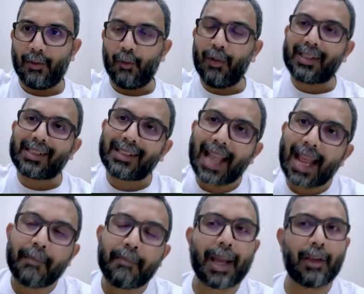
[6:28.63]
will
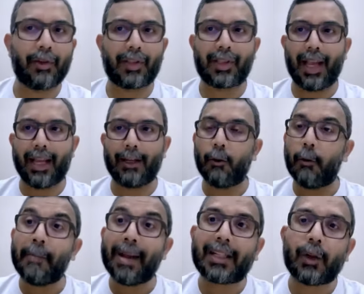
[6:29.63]
stand by your side no
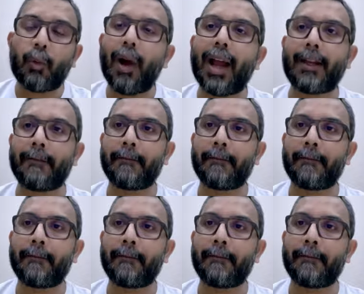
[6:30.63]
matter what.